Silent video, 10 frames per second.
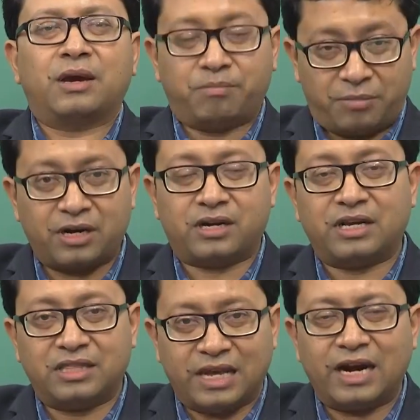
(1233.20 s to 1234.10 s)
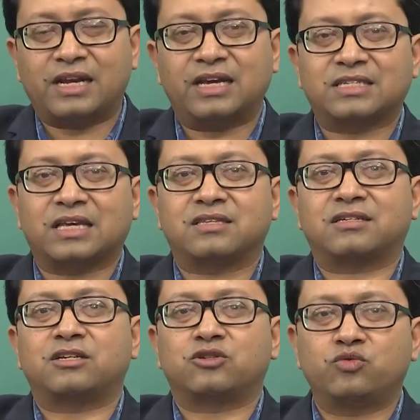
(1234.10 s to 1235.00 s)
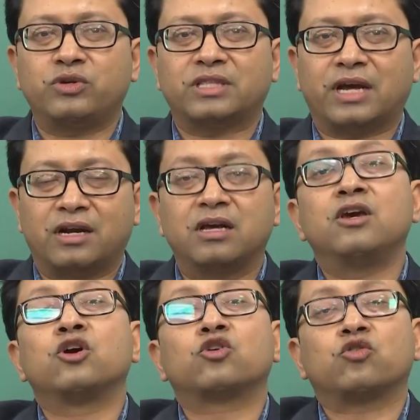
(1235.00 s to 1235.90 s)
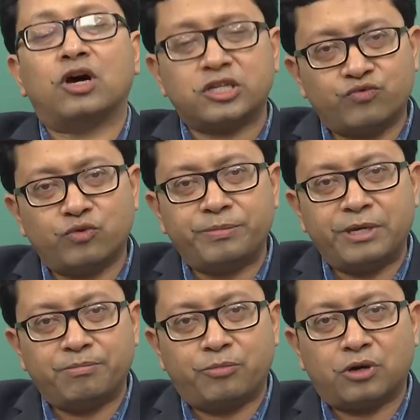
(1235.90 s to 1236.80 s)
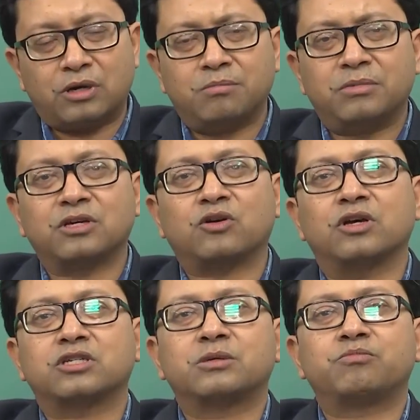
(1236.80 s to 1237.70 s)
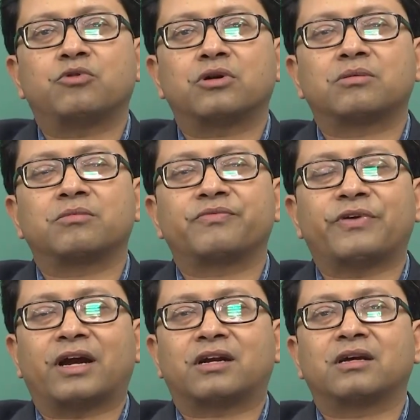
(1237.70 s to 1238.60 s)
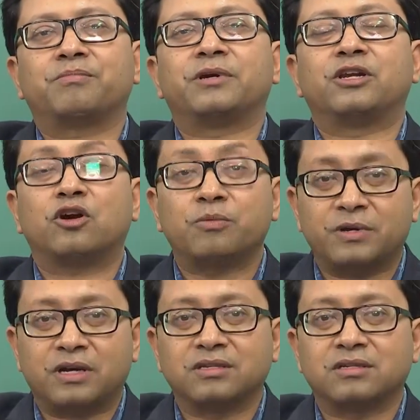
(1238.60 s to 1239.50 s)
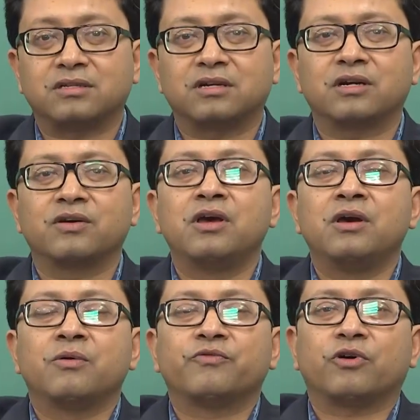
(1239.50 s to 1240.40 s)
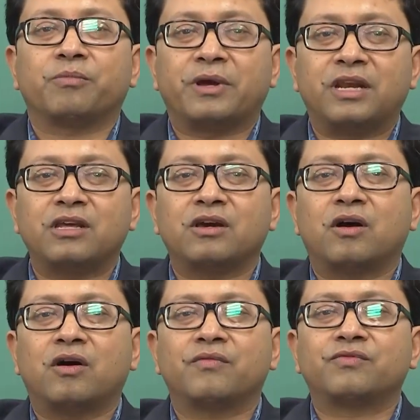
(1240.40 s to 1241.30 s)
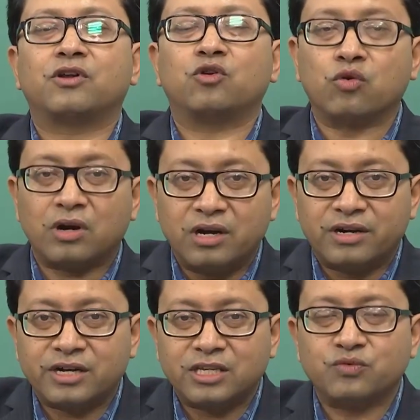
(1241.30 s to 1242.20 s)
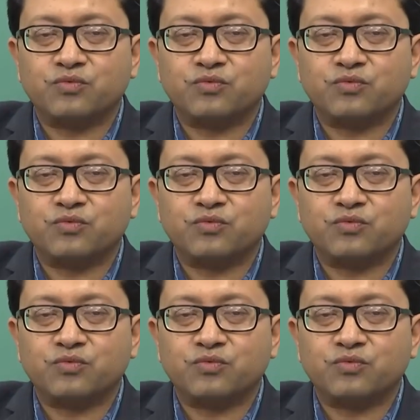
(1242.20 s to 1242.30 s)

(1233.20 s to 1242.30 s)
But in that case, as it is doing that, cost would be important, but the cost important factor may not be considered for many of the local trains,